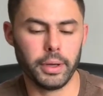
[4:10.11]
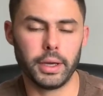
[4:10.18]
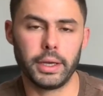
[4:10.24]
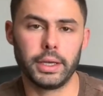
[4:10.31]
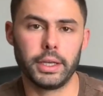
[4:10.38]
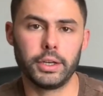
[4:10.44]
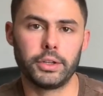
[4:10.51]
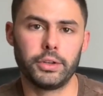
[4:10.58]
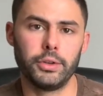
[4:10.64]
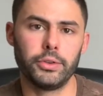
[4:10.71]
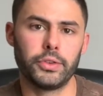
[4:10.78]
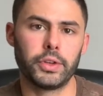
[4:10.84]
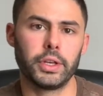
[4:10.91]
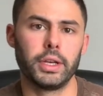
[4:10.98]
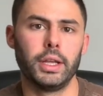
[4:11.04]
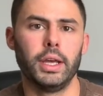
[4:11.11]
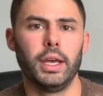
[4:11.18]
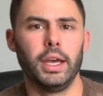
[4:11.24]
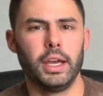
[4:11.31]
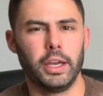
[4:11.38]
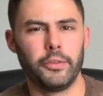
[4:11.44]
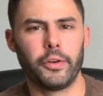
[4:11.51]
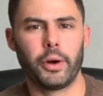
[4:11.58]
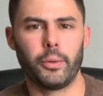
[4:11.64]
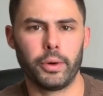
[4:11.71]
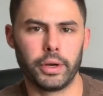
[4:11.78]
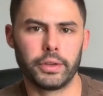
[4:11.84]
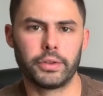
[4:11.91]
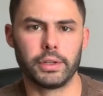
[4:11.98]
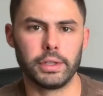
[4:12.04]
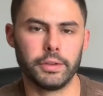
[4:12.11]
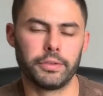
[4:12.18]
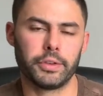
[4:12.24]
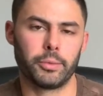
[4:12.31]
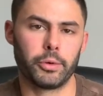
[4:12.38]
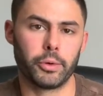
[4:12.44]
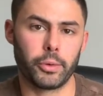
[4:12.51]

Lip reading: in Houston, if I wanted to live somewhere